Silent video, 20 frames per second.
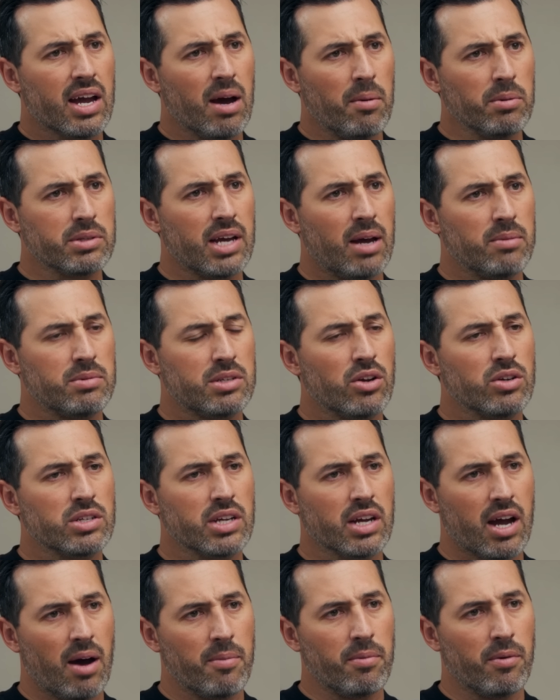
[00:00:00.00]
a couple times. There was
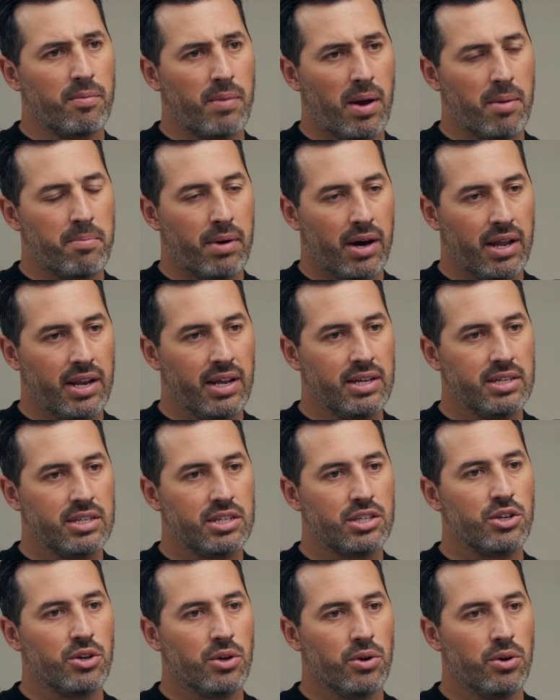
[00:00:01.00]
a couple of my
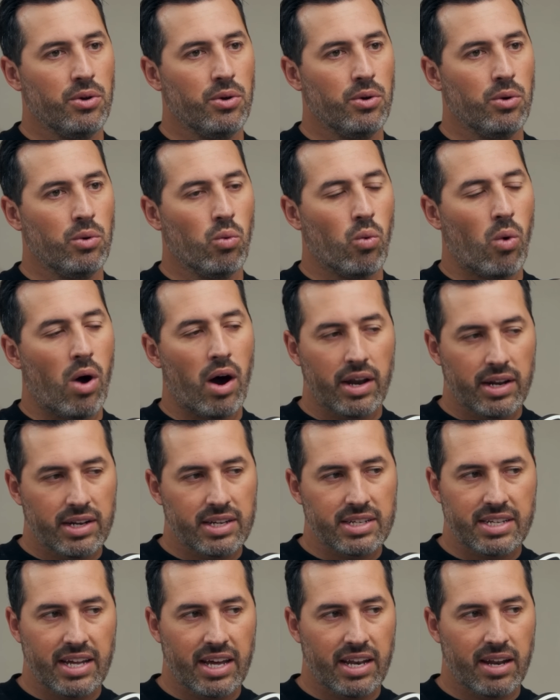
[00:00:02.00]
buddies who wanted
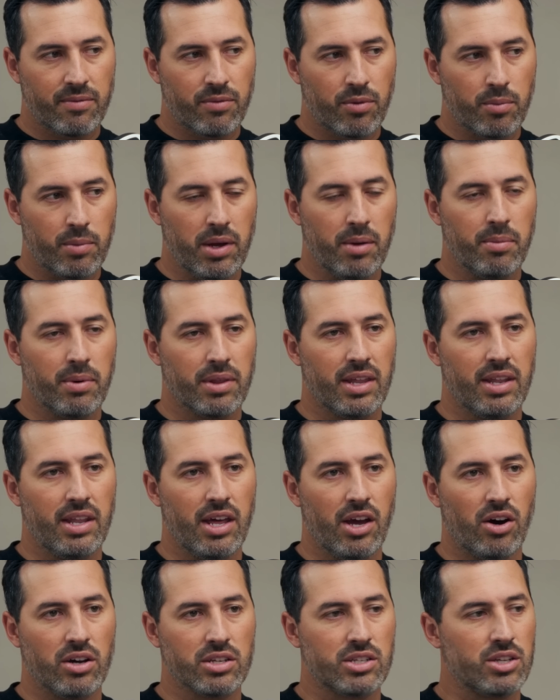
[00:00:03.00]
to stand up for me, but then
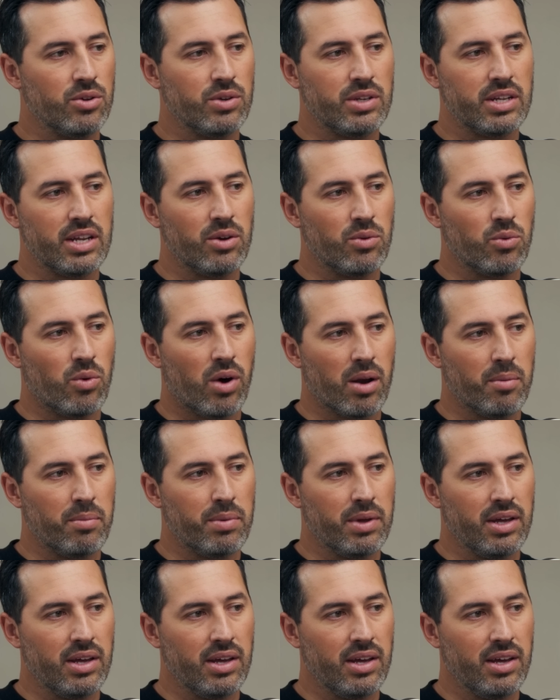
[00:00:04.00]
they also didn't want to
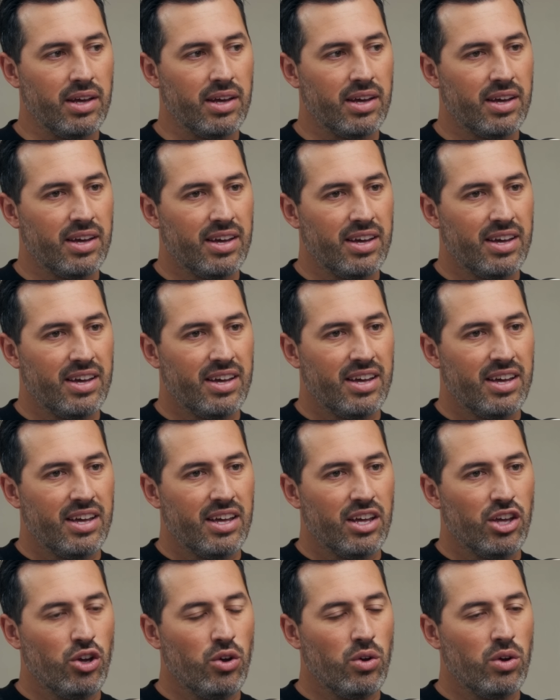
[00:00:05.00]
be,
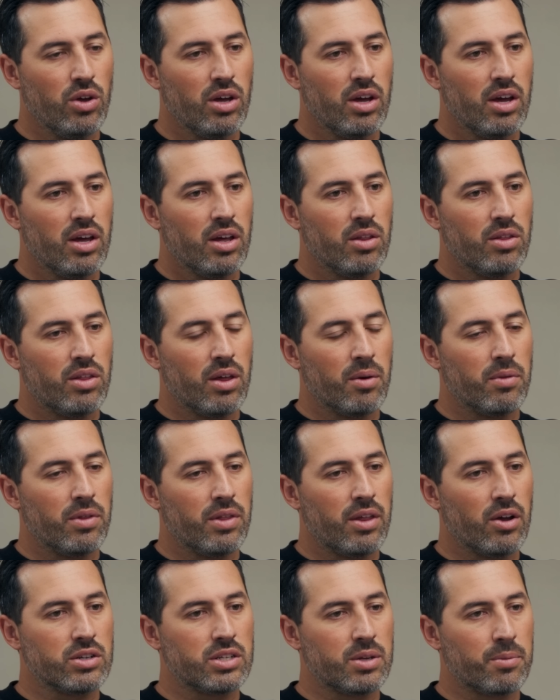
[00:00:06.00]

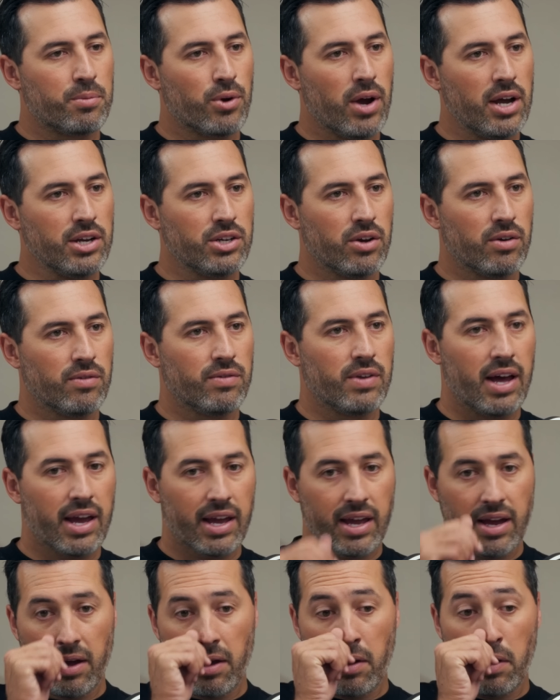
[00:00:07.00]
there's a pressure of
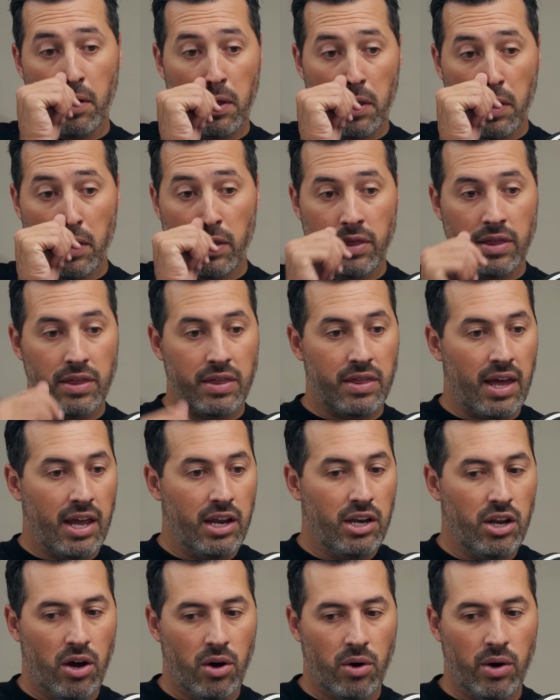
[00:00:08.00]
like, they
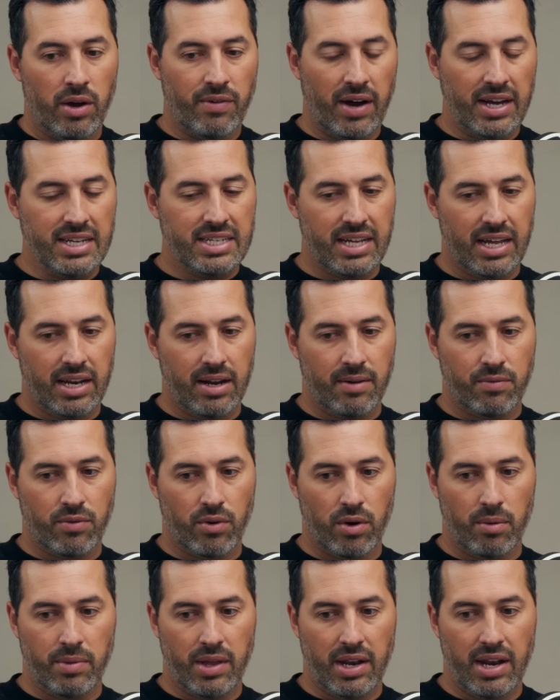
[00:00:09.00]
know if I stand up
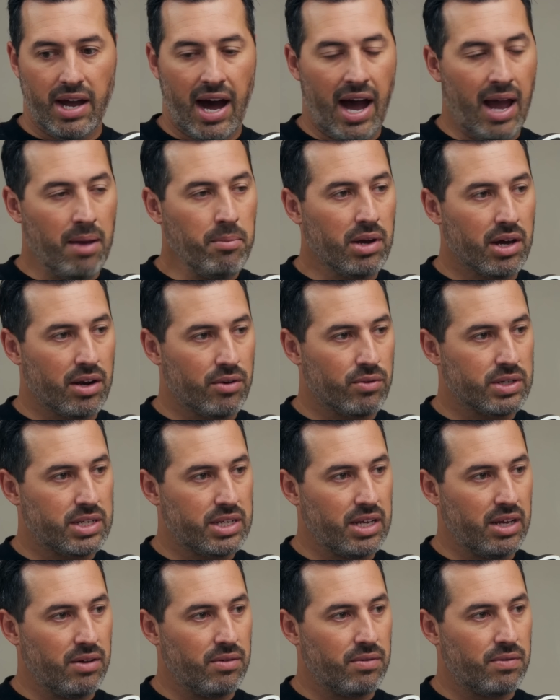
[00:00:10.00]
for them, then I'm going to
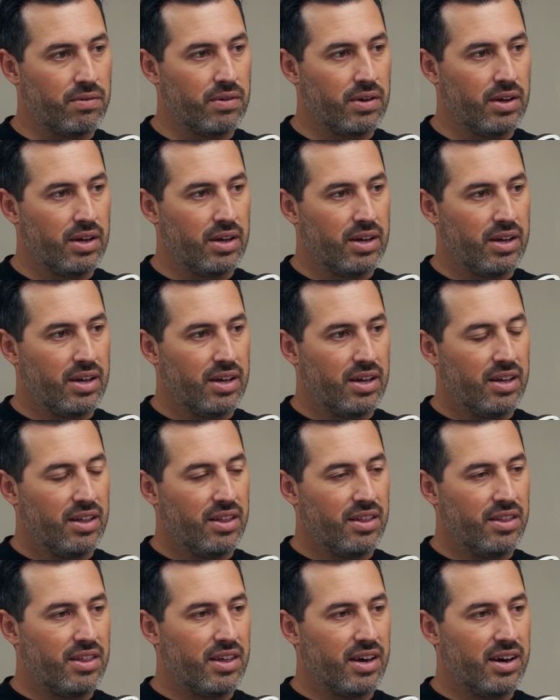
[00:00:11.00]
receive
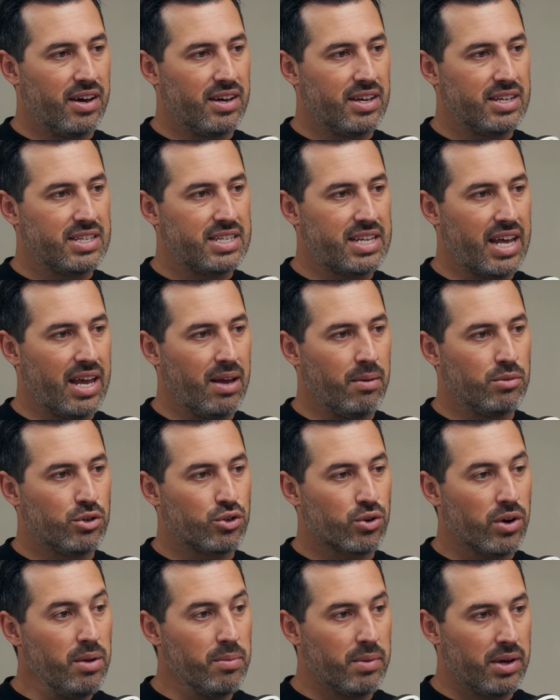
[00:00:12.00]
the same
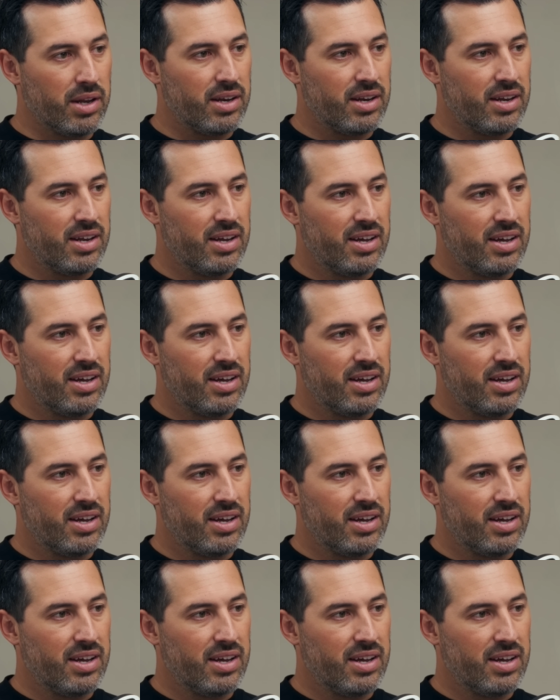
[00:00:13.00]
treatment.